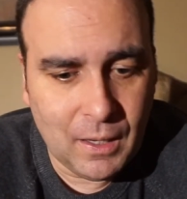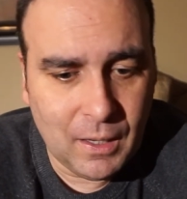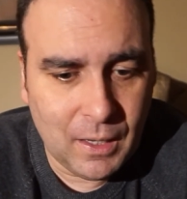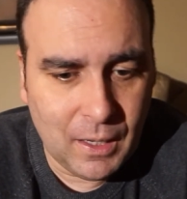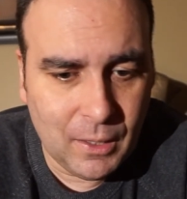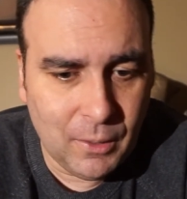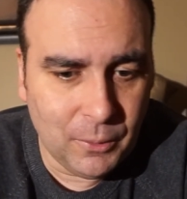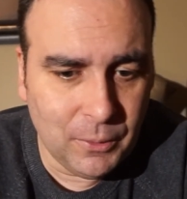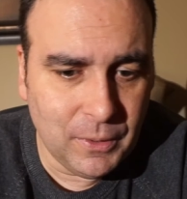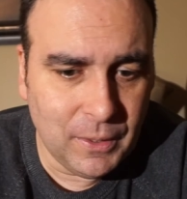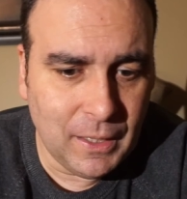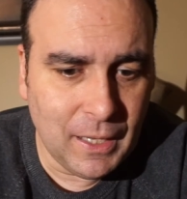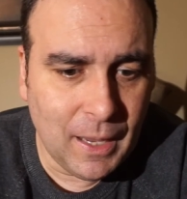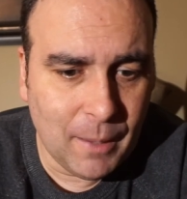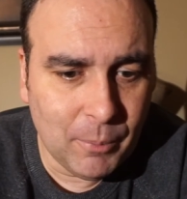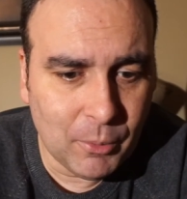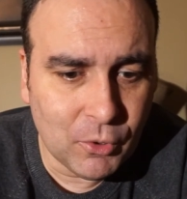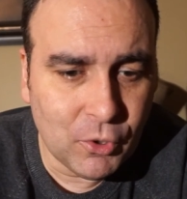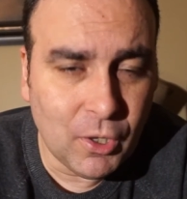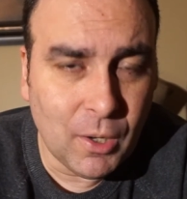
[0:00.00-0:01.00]
I don't see
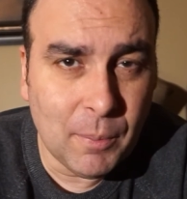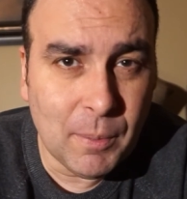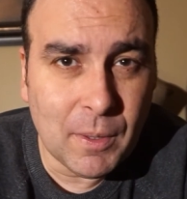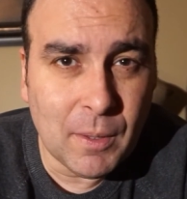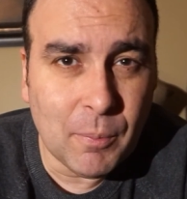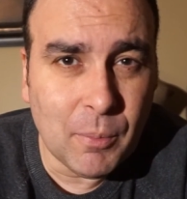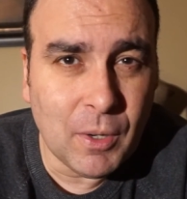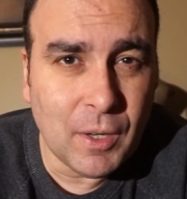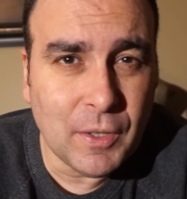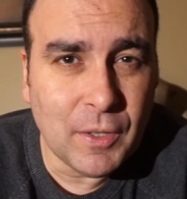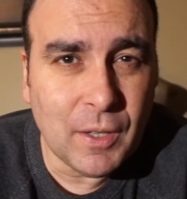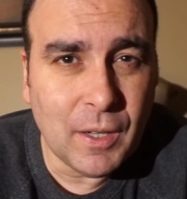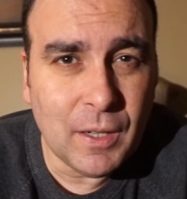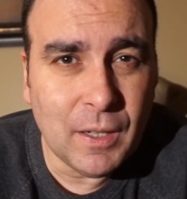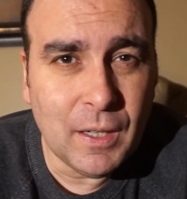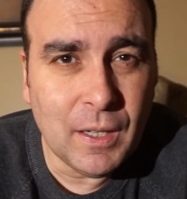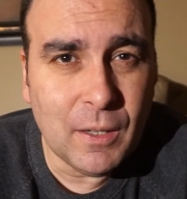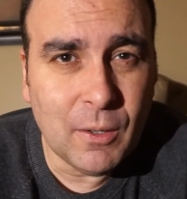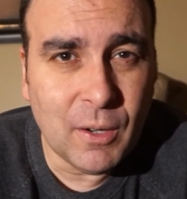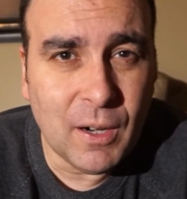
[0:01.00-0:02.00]
Apple dropping the price on
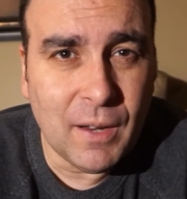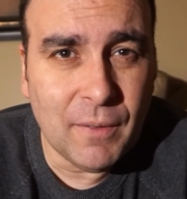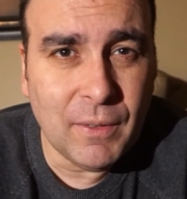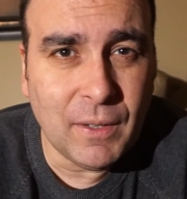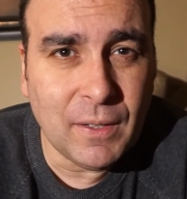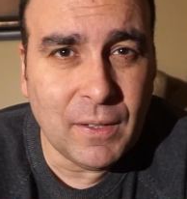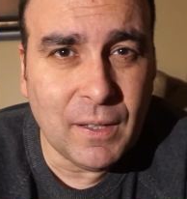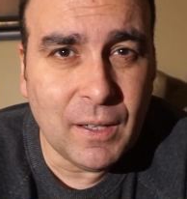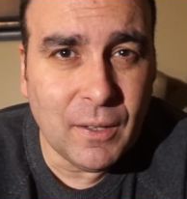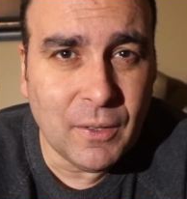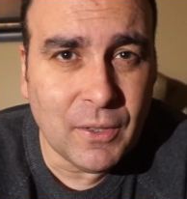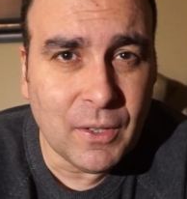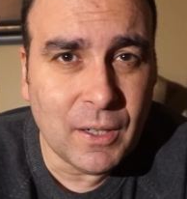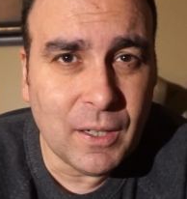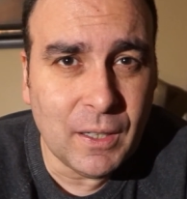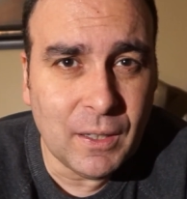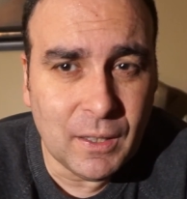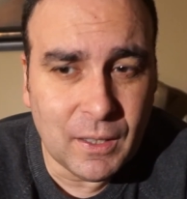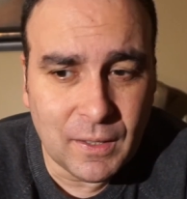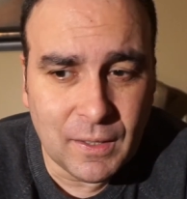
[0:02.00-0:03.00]
it or having sales on
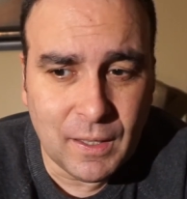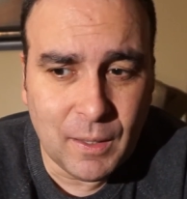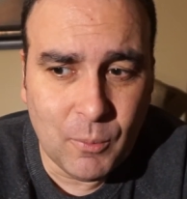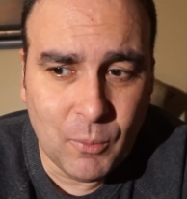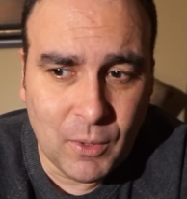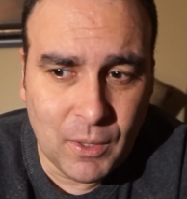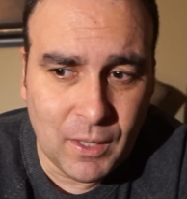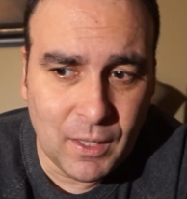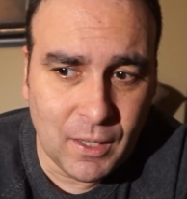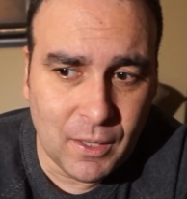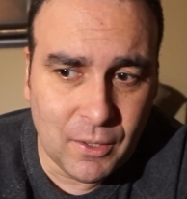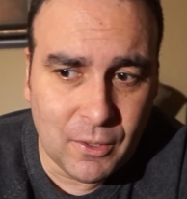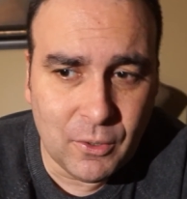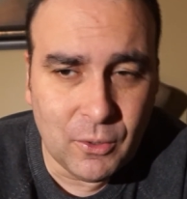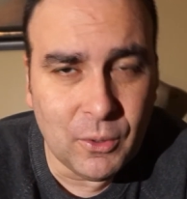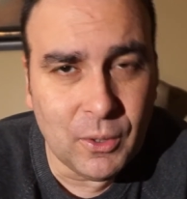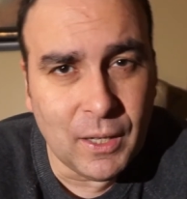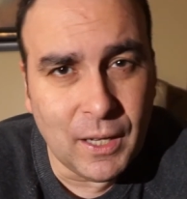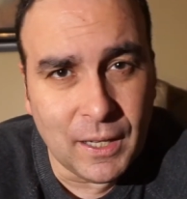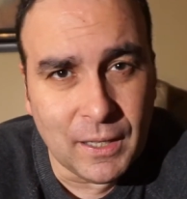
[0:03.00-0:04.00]
it the same way the other
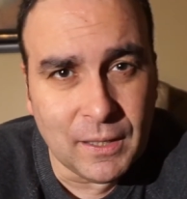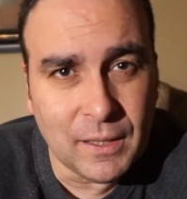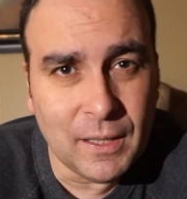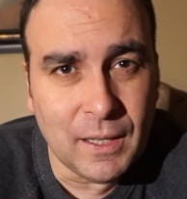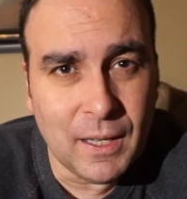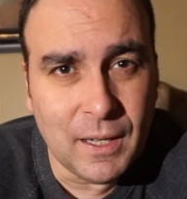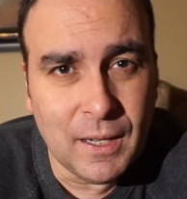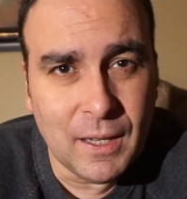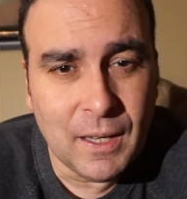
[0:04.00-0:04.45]
two guys did.